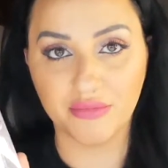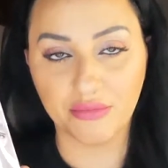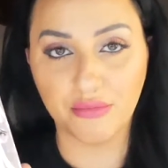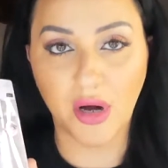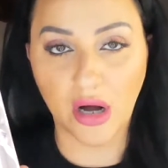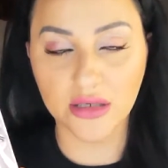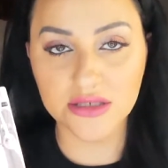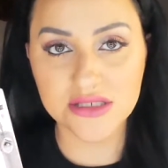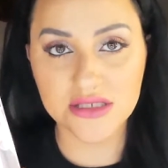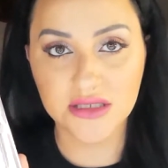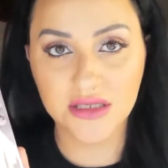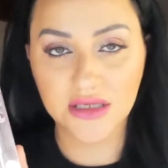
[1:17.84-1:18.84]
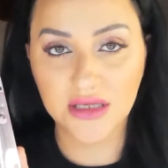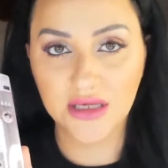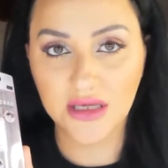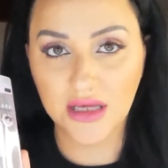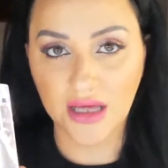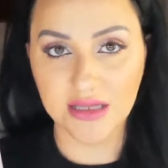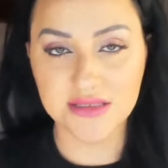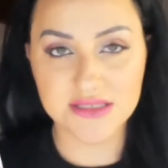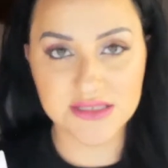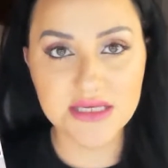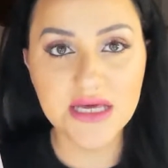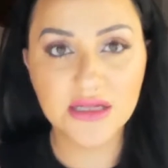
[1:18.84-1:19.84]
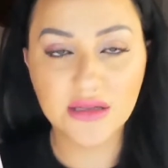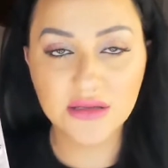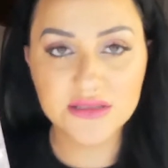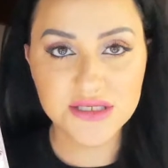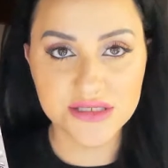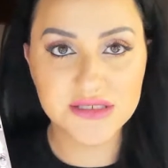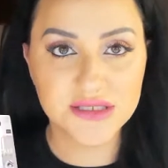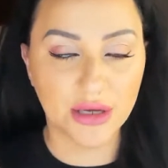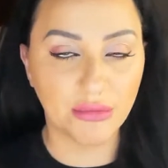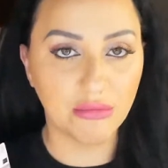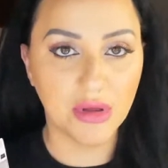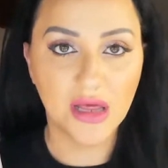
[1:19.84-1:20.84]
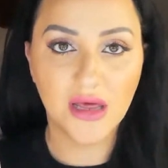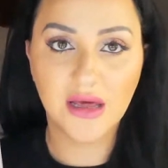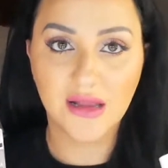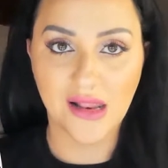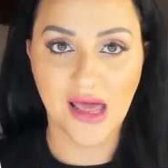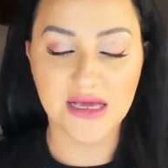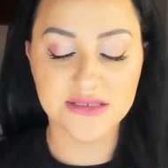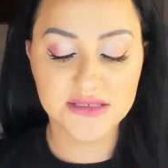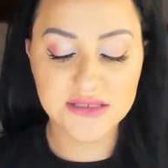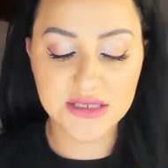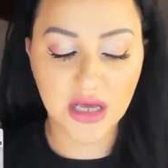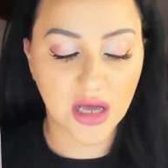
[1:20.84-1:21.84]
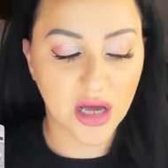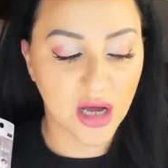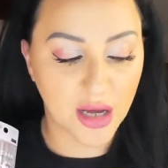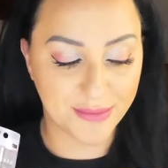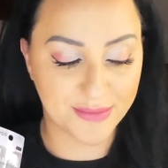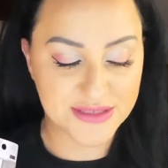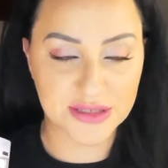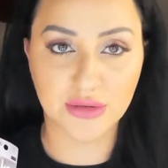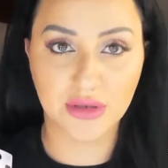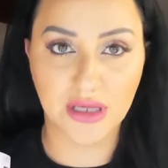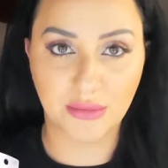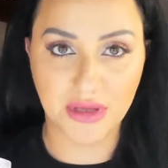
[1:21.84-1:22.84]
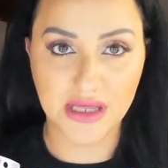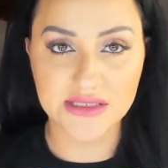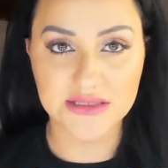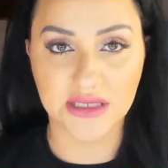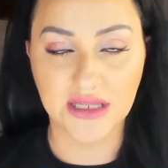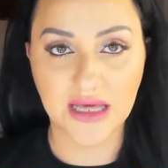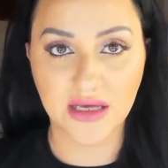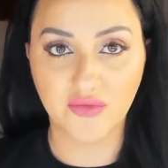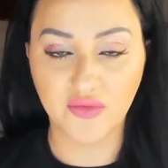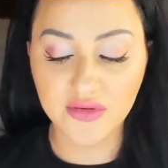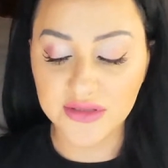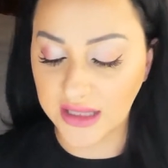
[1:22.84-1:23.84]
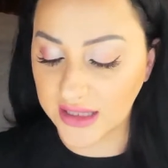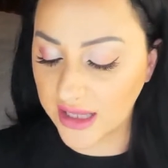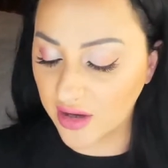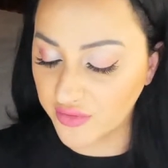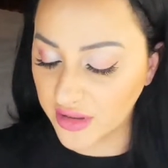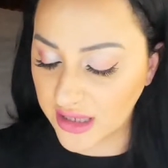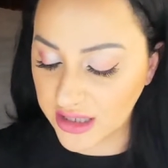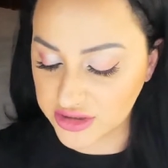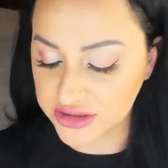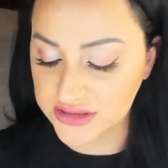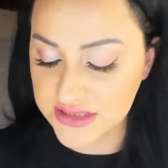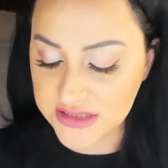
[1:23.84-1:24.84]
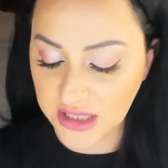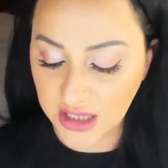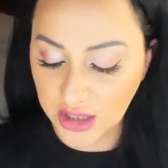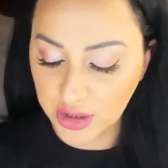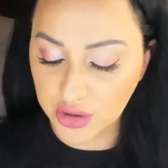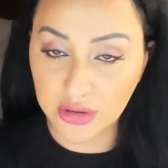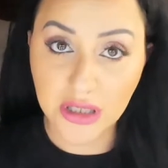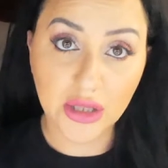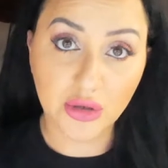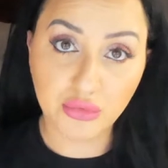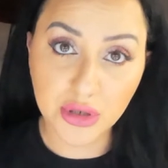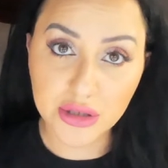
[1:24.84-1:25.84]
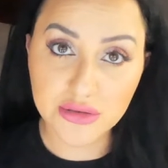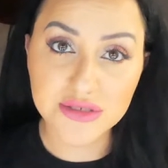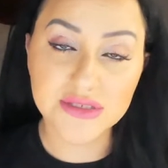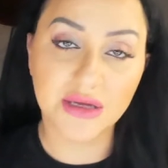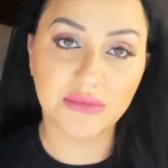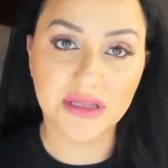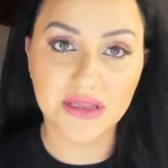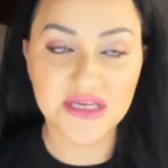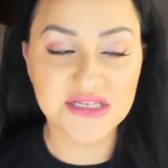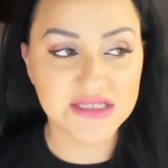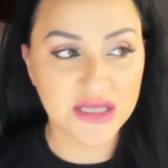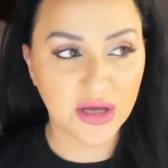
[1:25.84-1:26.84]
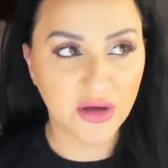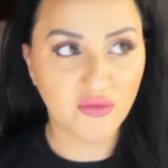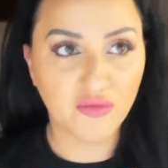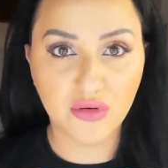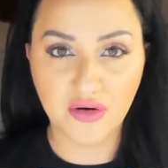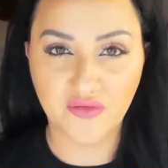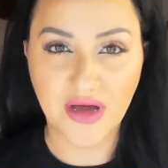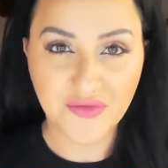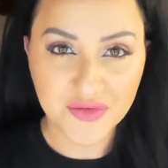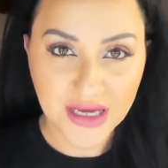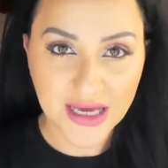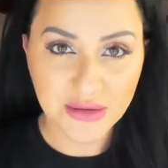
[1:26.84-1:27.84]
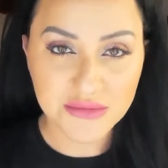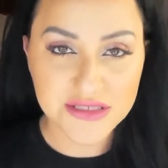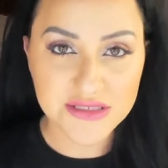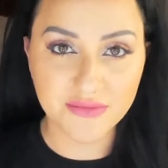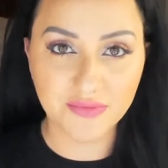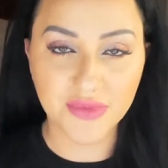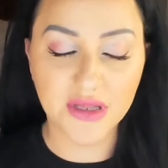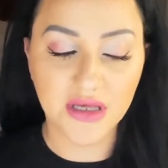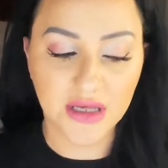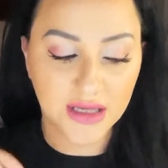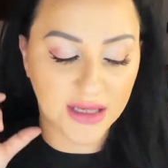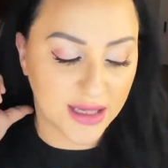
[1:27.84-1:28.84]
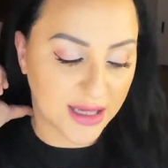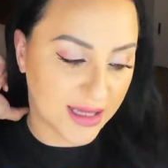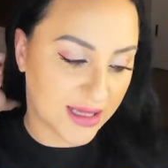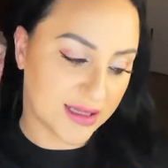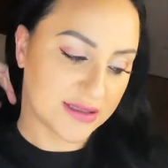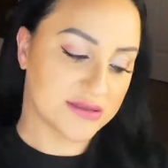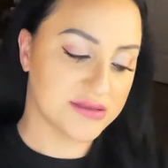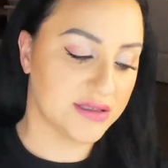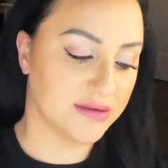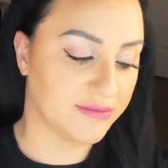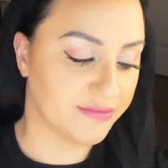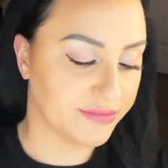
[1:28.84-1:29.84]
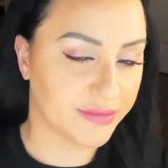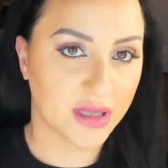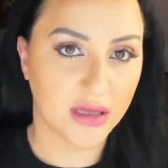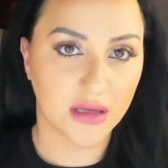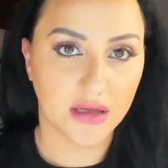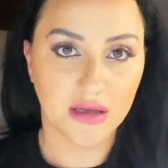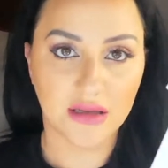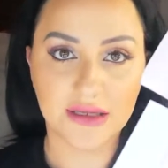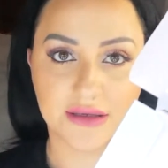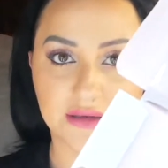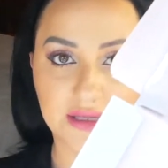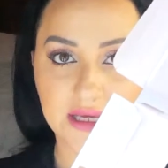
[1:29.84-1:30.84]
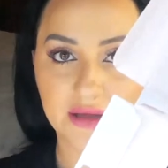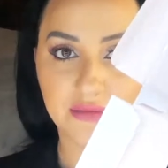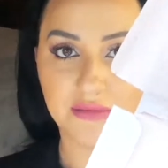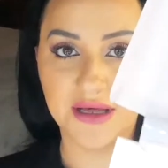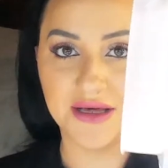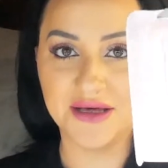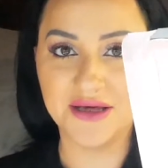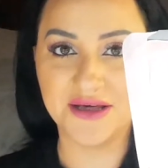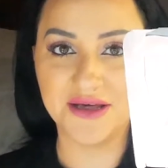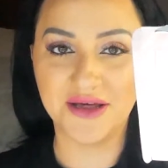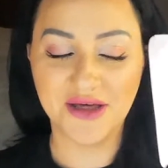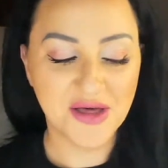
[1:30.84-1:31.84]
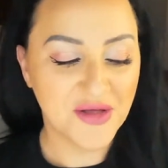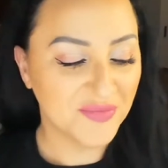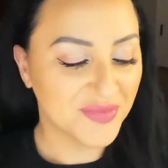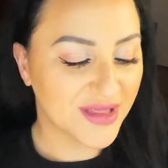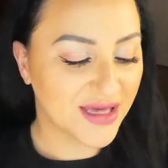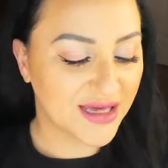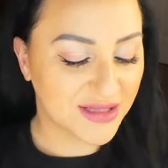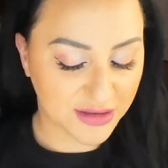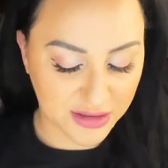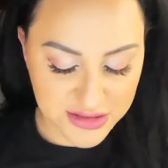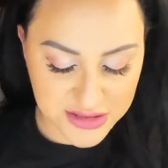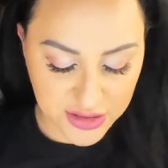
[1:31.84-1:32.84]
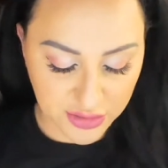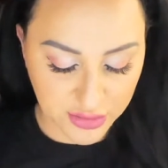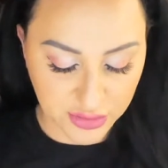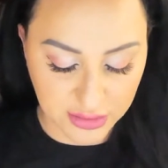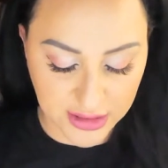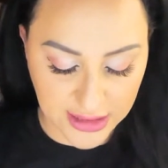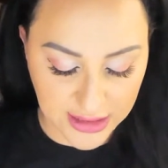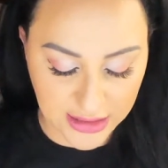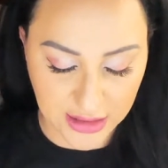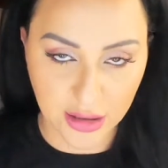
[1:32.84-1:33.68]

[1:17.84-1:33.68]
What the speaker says: bond and seal system lasts absolutely amazing. Like if you take care of your lashes, you can reuse them at least 4 or 5 times, and literally and also you can